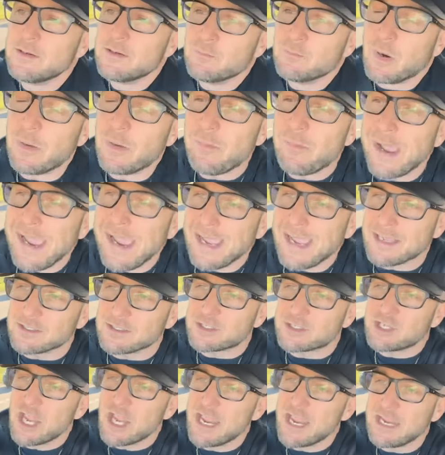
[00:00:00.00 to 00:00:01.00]
But man,
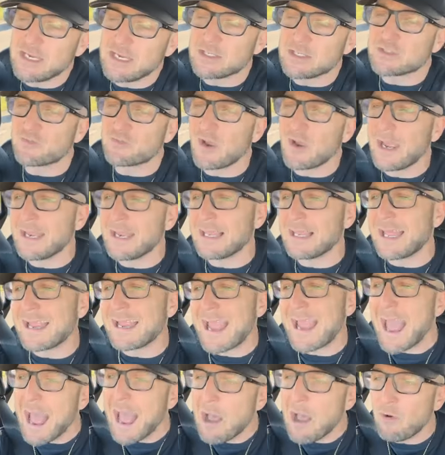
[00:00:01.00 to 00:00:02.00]
change, right? Like,
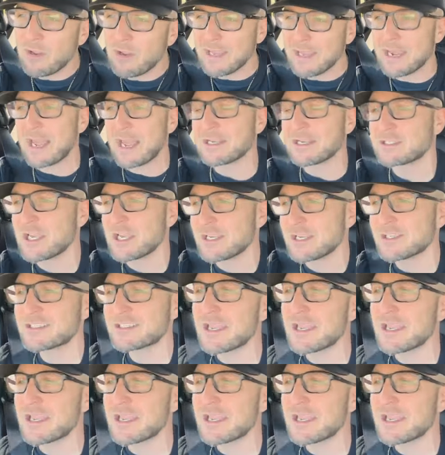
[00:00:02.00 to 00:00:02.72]
how can I change?